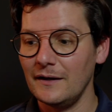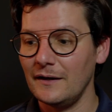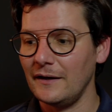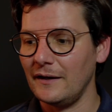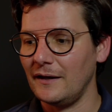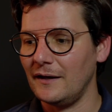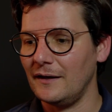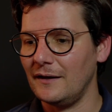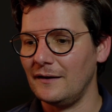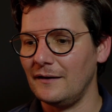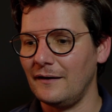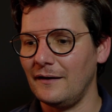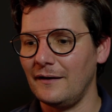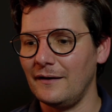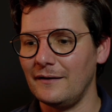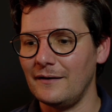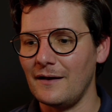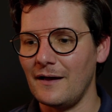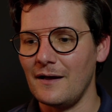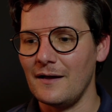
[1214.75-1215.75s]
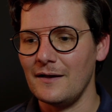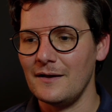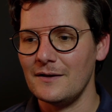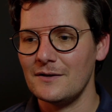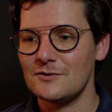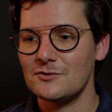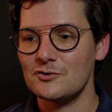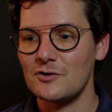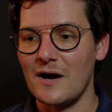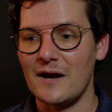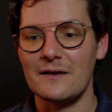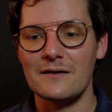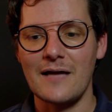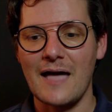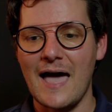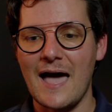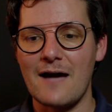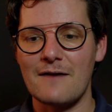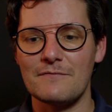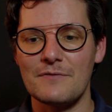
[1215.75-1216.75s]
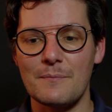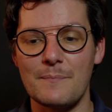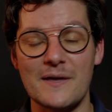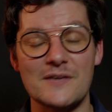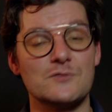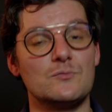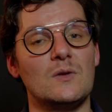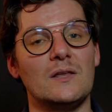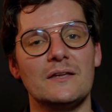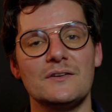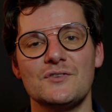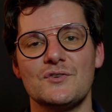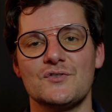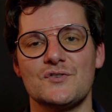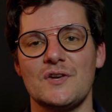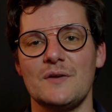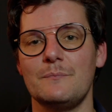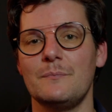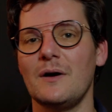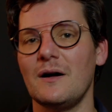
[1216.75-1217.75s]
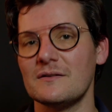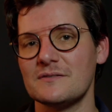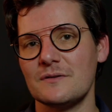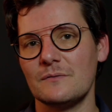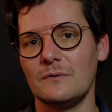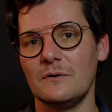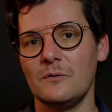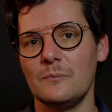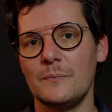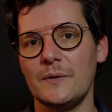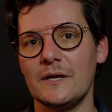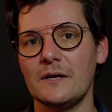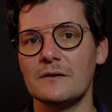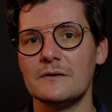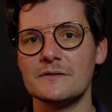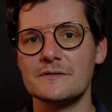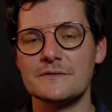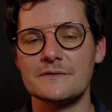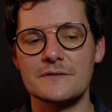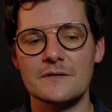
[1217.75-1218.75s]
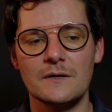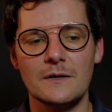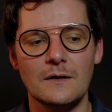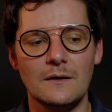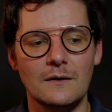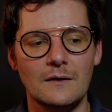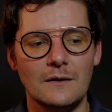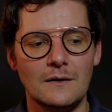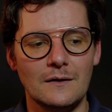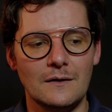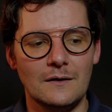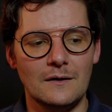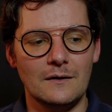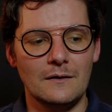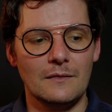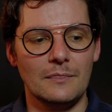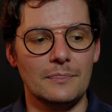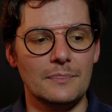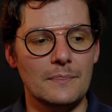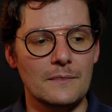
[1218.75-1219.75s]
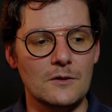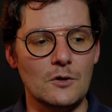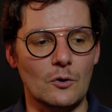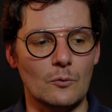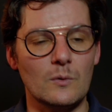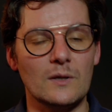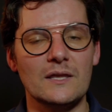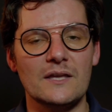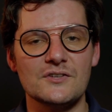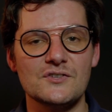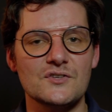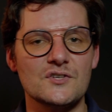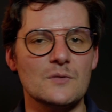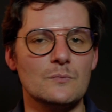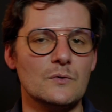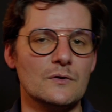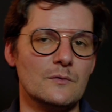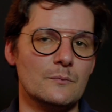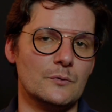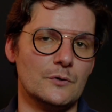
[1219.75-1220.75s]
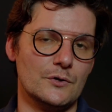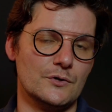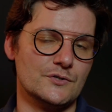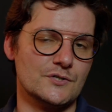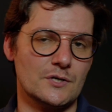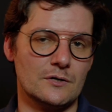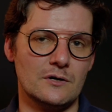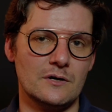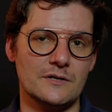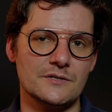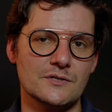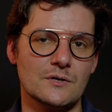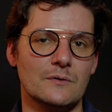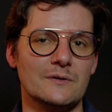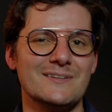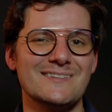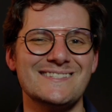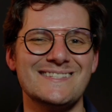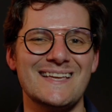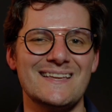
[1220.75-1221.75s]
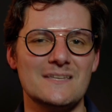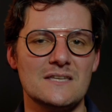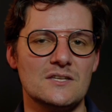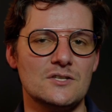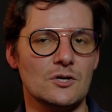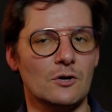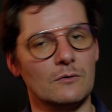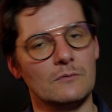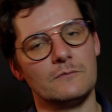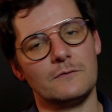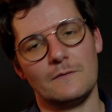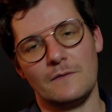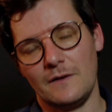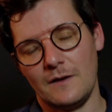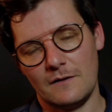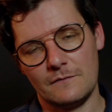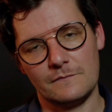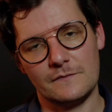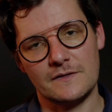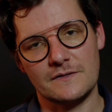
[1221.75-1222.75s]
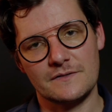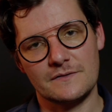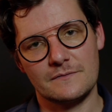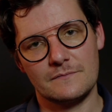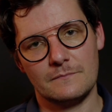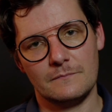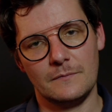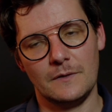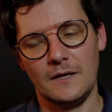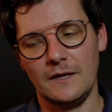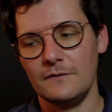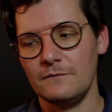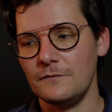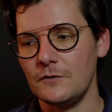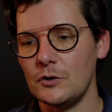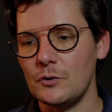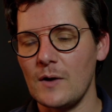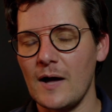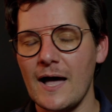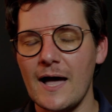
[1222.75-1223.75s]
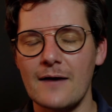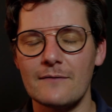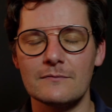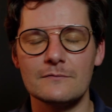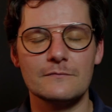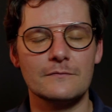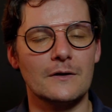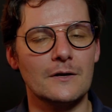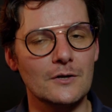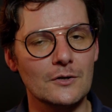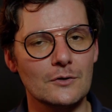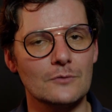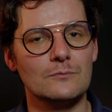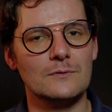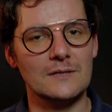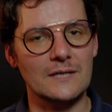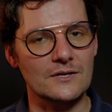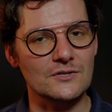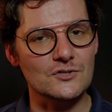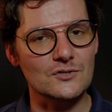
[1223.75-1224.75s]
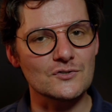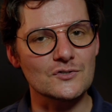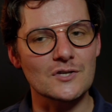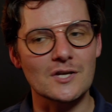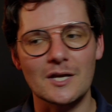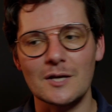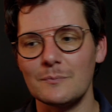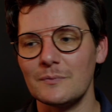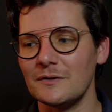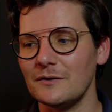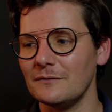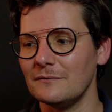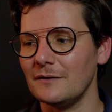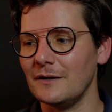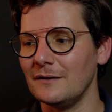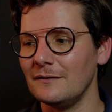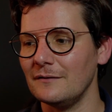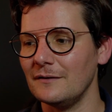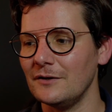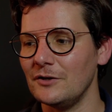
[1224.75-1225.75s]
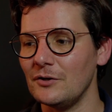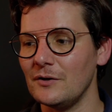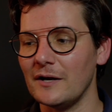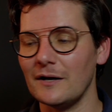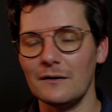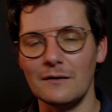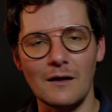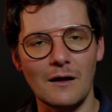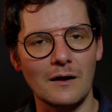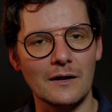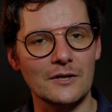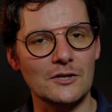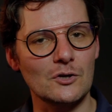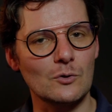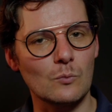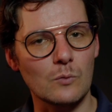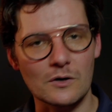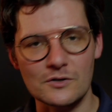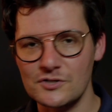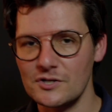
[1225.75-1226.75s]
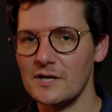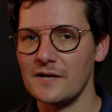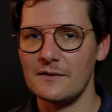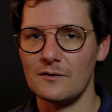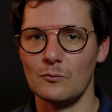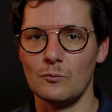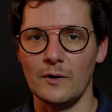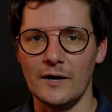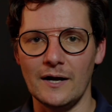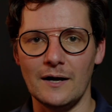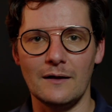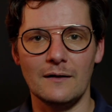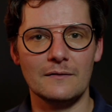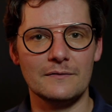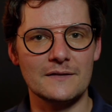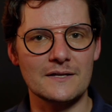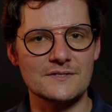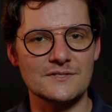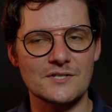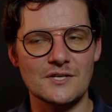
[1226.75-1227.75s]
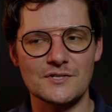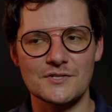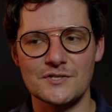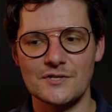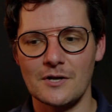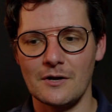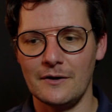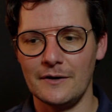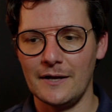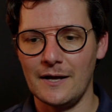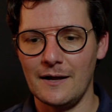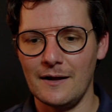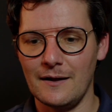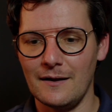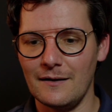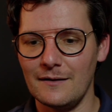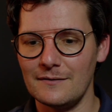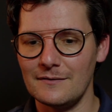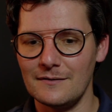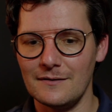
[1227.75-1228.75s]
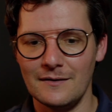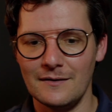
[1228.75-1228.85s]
and try to have the best relationship possible, because your relationship with the producer is going to set the tone for the office. If you have a very good relationship and you get along and you work together well, that's just gonna